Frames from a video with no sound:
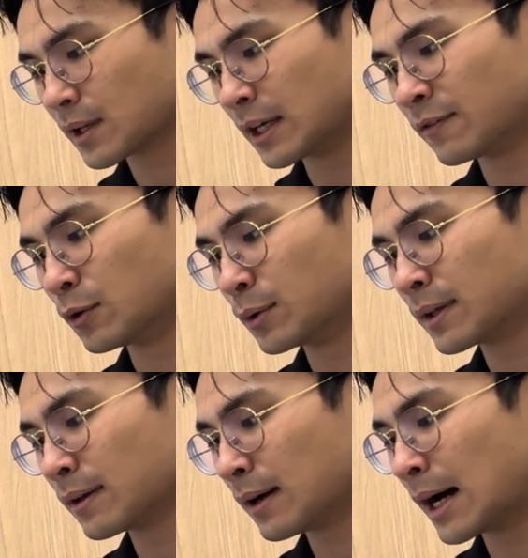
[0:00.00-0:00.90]
If you
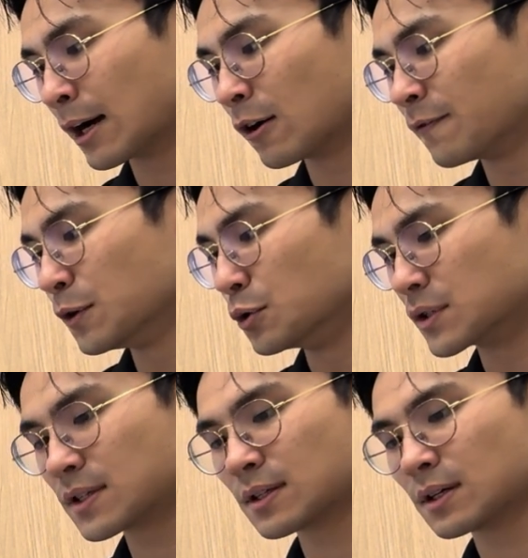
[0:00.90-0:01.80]
are
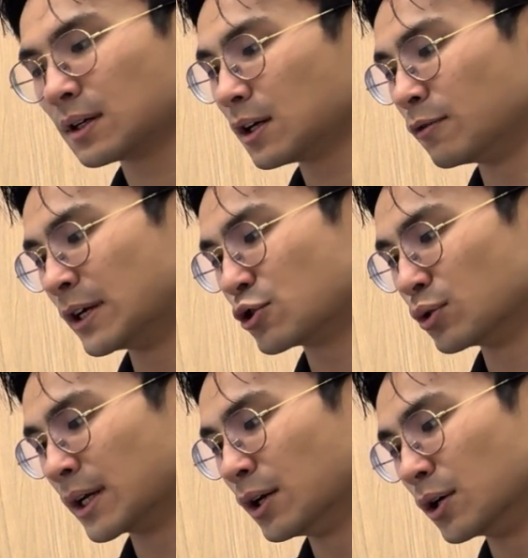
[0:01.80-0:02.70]
confused, read
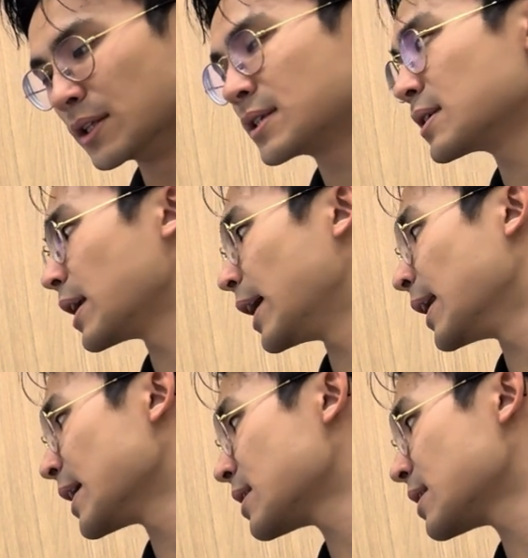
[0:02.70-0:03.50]
through the notes. Okay,